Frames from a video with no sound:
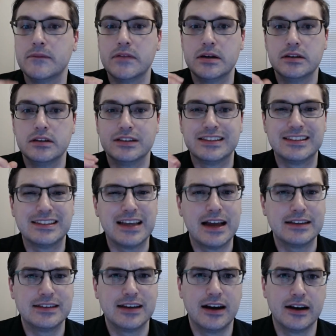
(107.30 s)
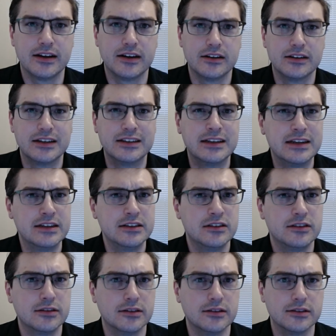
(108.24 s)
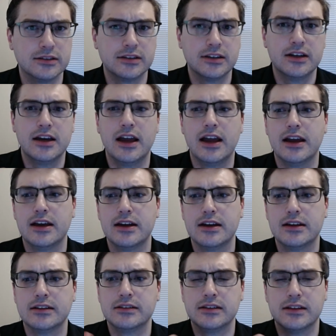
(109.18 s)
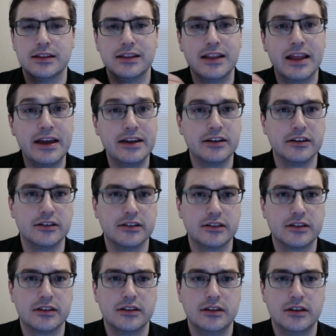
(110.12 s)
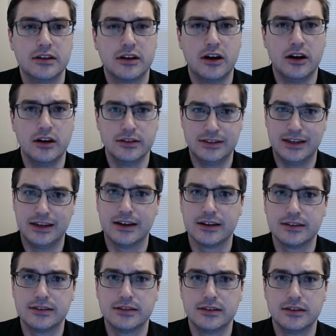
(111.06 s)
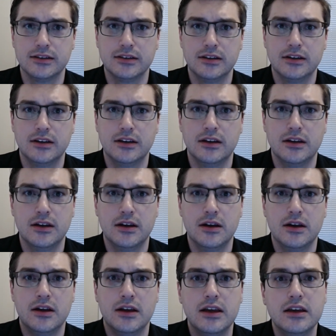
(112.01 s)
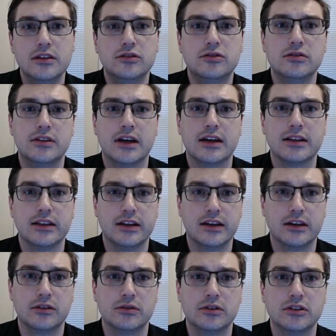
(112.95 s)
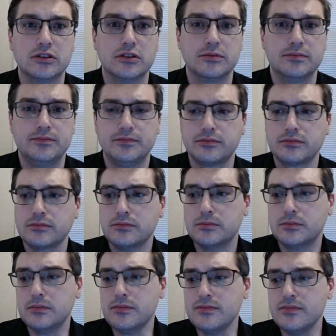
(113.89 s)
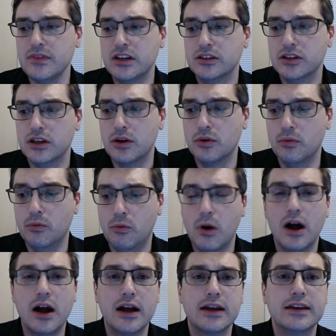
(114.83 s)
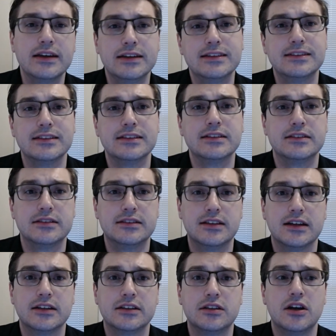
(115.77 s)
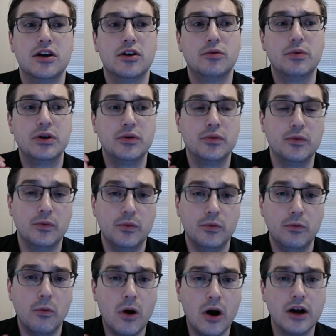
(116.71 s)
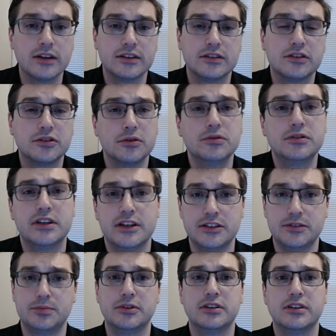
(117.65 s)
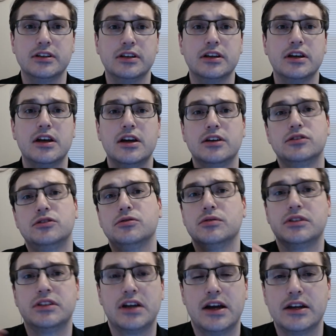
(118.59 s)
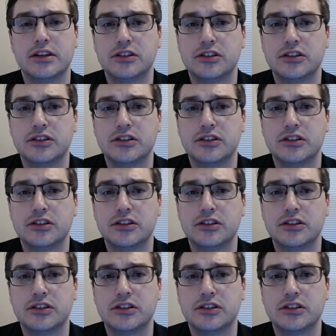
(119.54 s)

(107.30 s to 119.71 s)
satire and insult and layered context into that language. Why is it that we want so desperately to attach